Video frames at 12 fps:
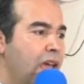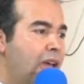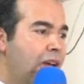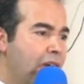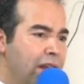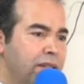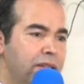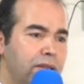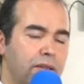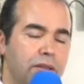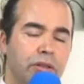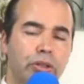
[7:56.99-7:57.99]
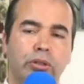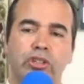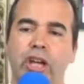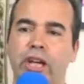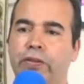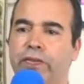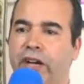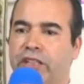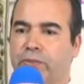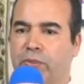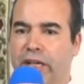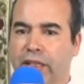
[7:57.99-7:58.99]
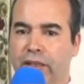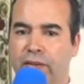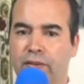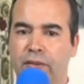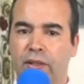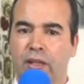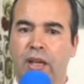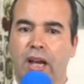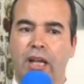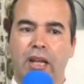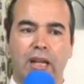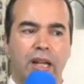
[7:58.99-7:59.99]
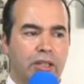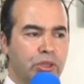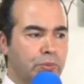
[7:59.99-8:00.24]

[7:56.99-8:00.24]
And you sacrifice money. And Allah